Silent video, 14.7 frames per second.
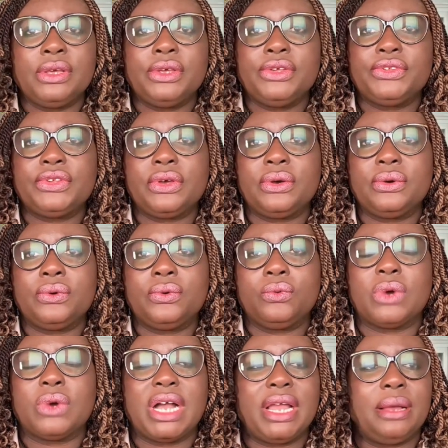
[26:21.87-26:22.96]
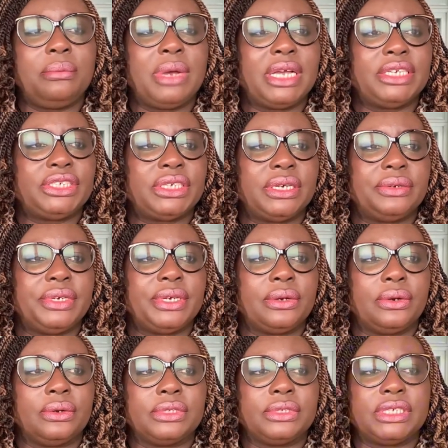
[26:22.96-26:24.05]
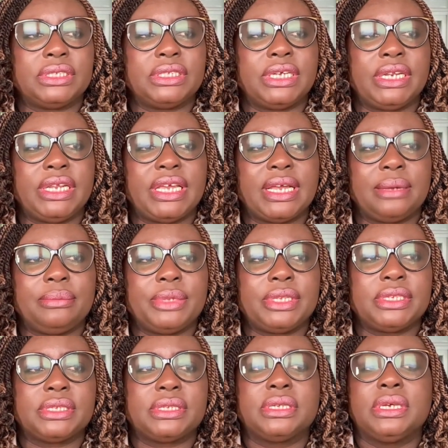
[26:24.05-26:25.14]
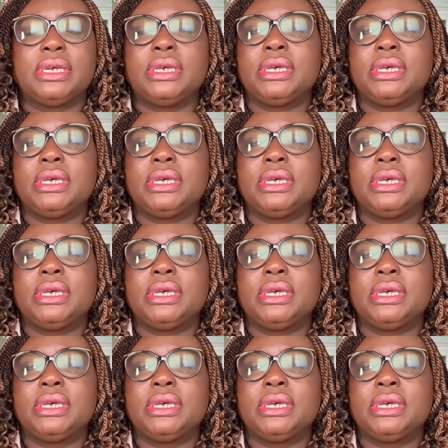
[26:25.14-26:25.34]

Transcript: So, why am I sharing all these daily habits?